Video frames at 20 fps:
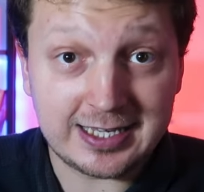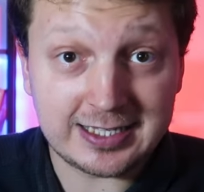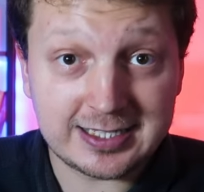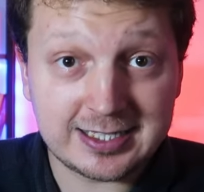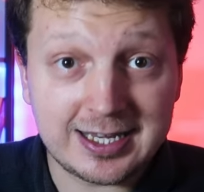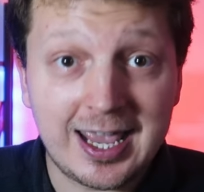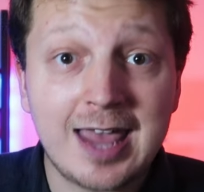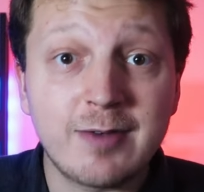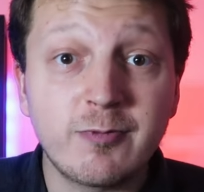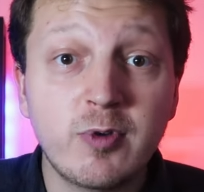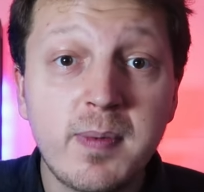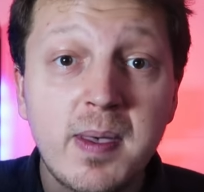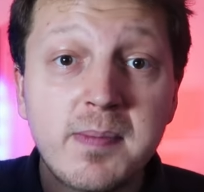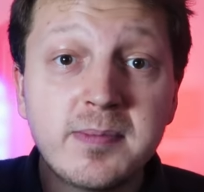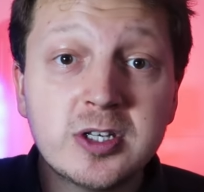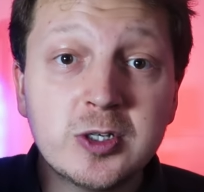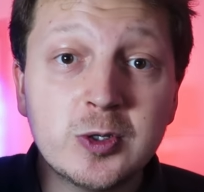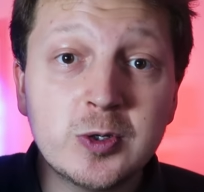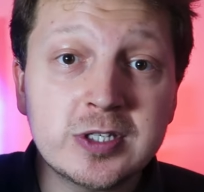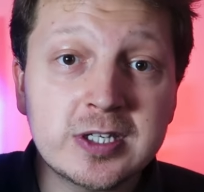it, and
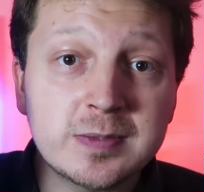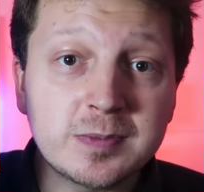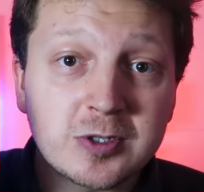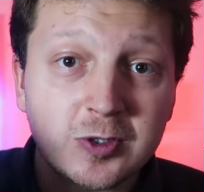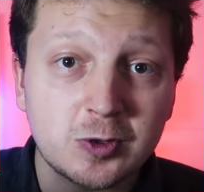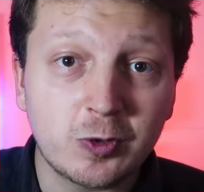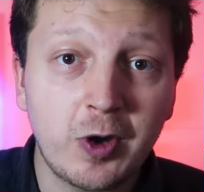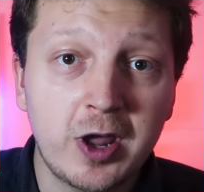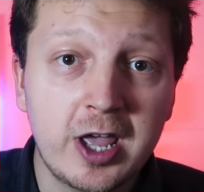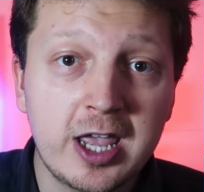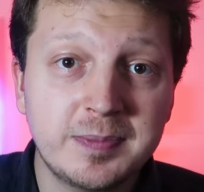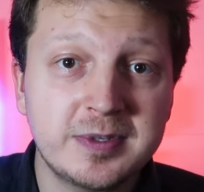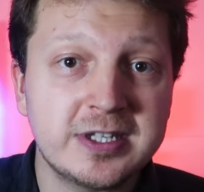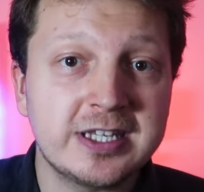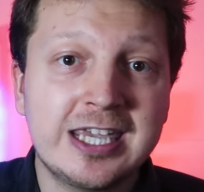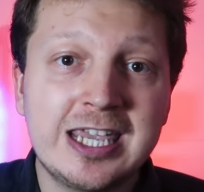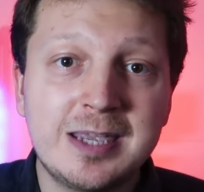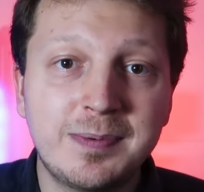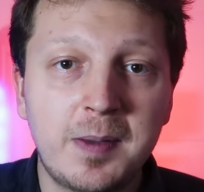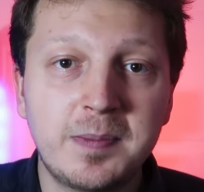remember to subscribe
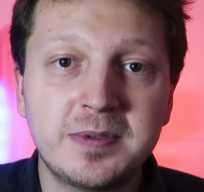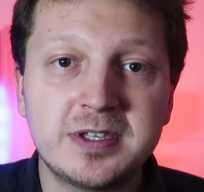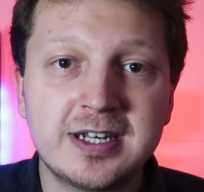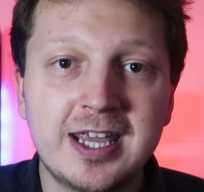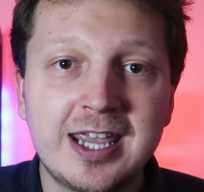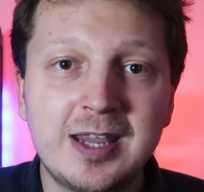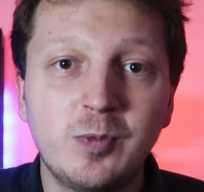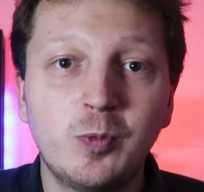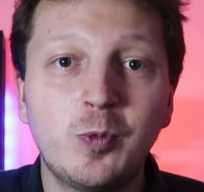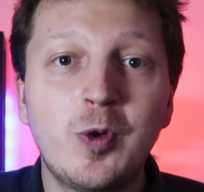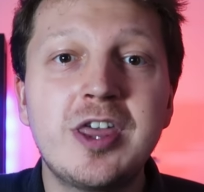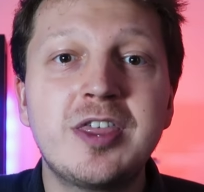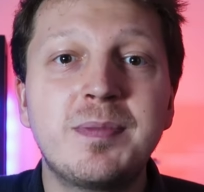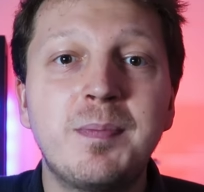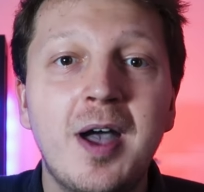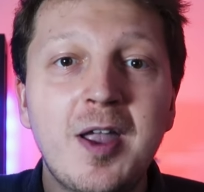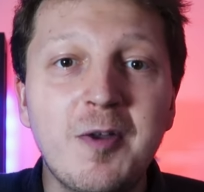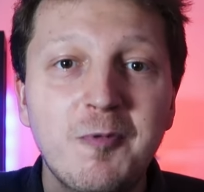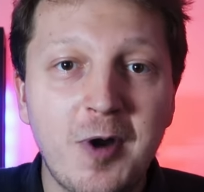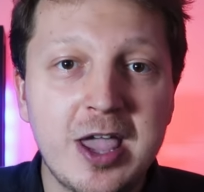to keep up to date
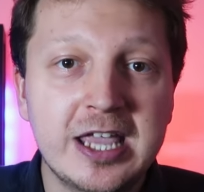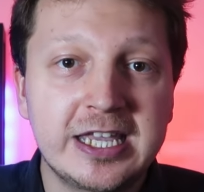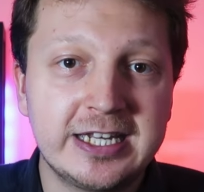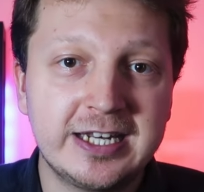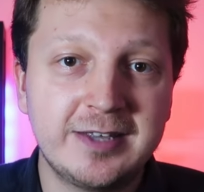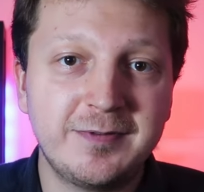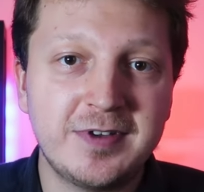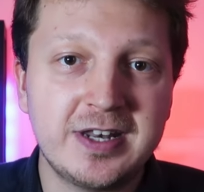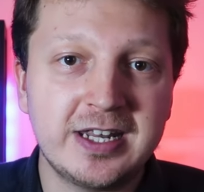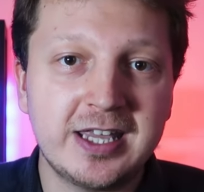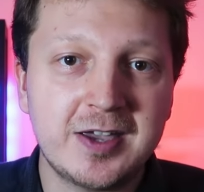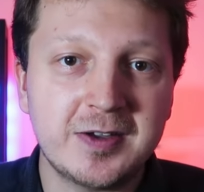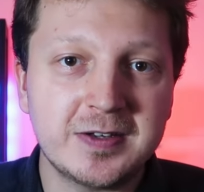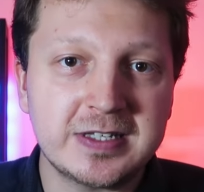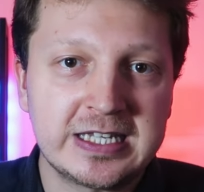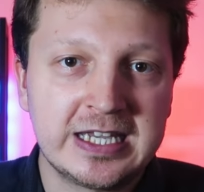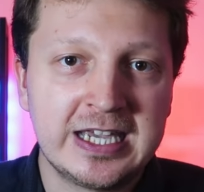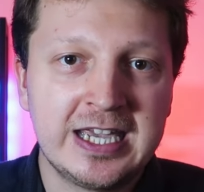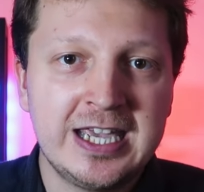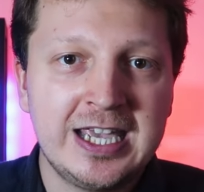with my regular
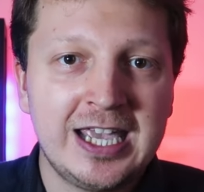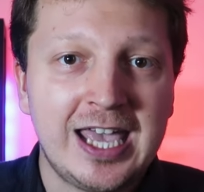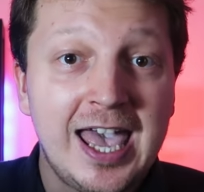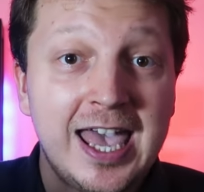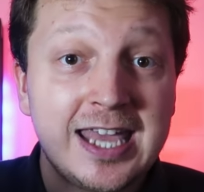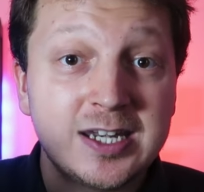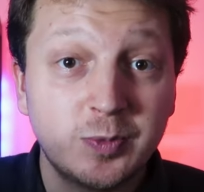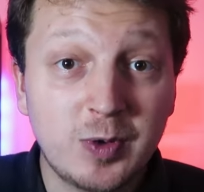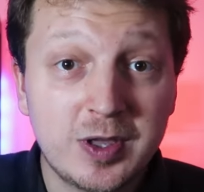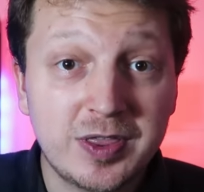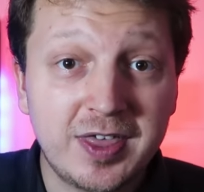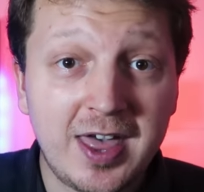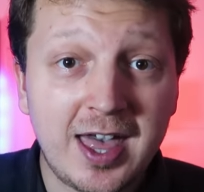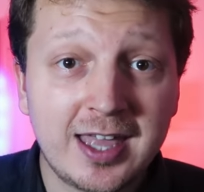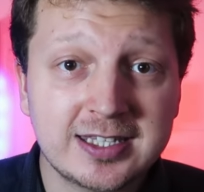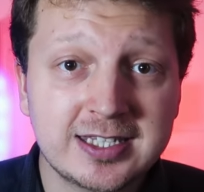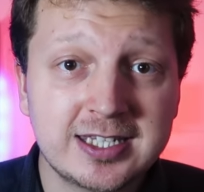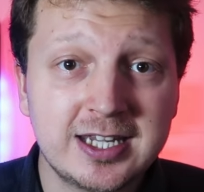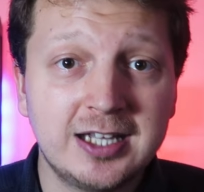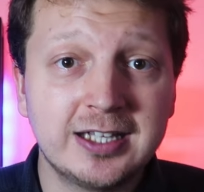videos. And with
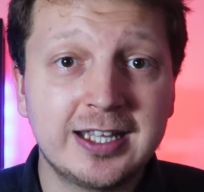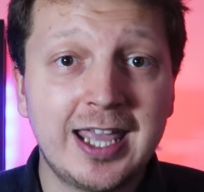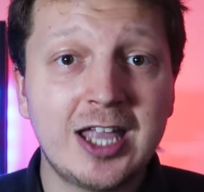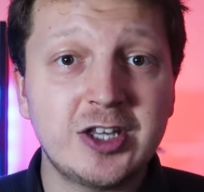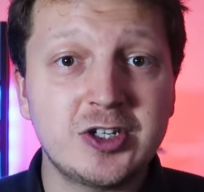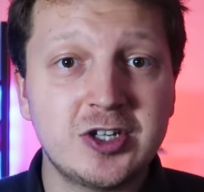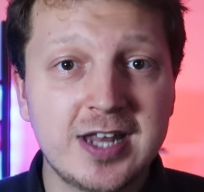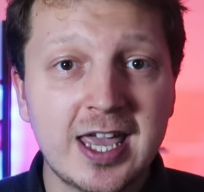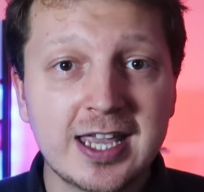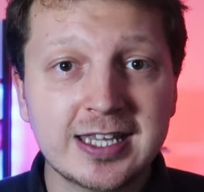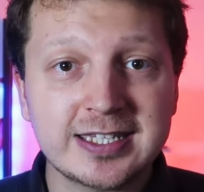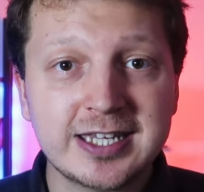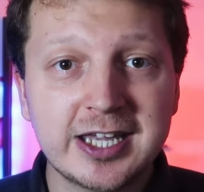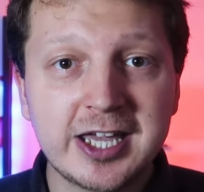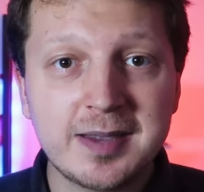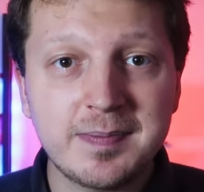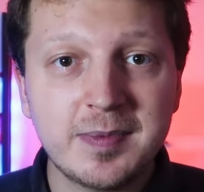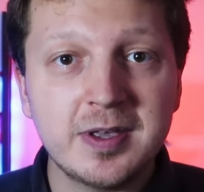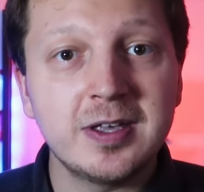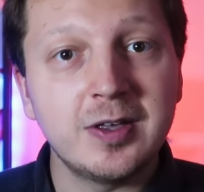that, I'll catch you next
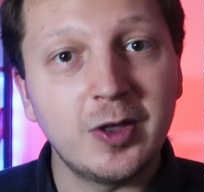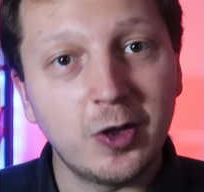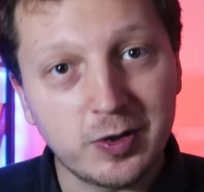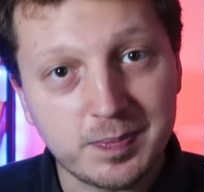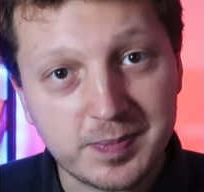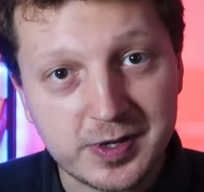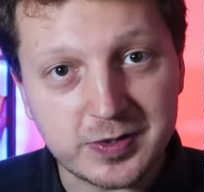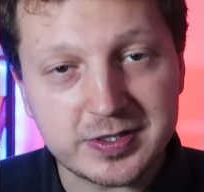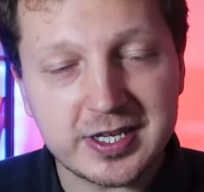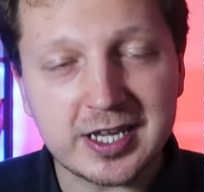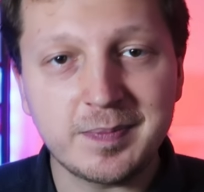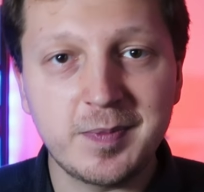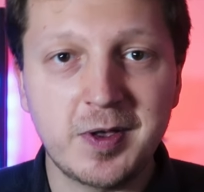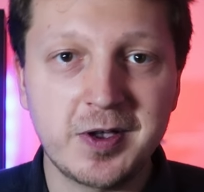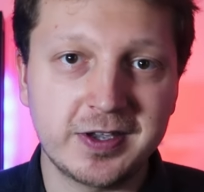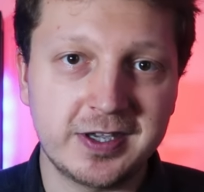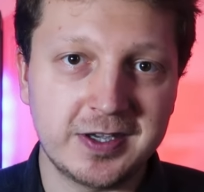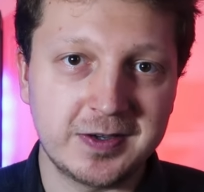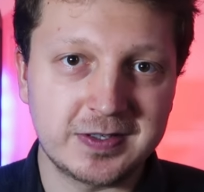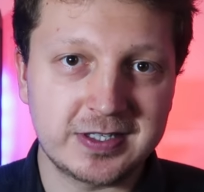time on Music
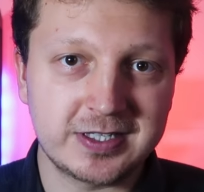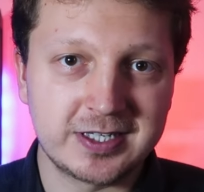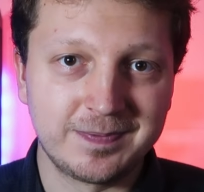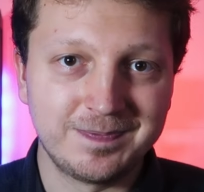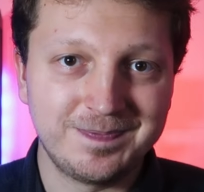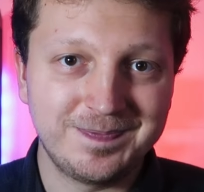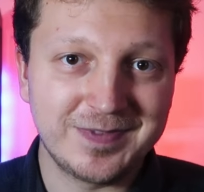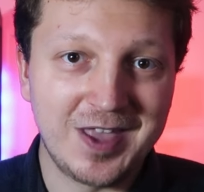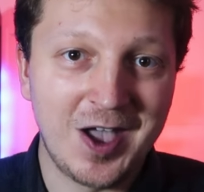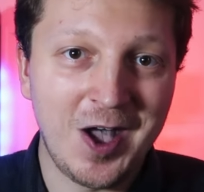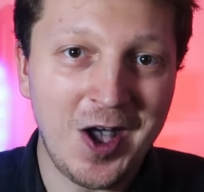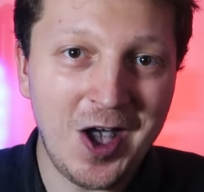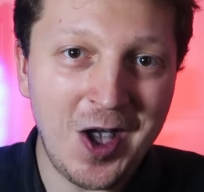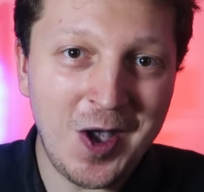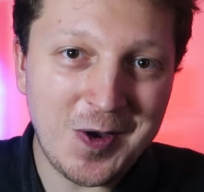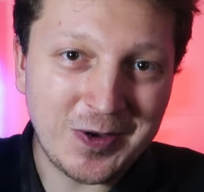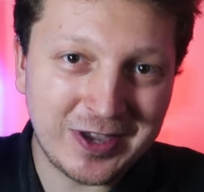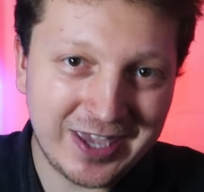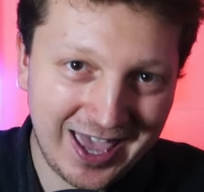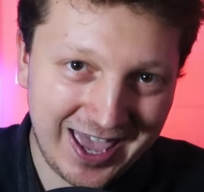Mongoose.
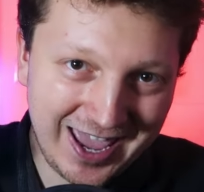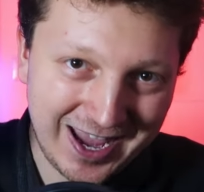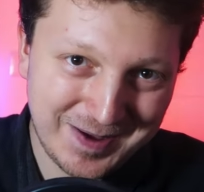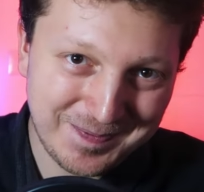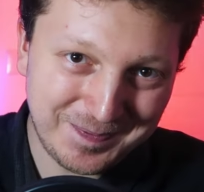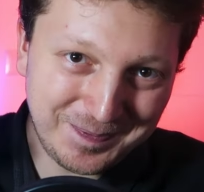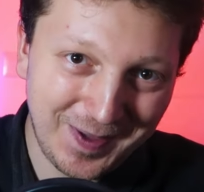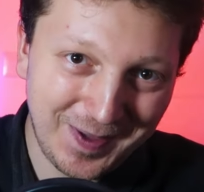Okay,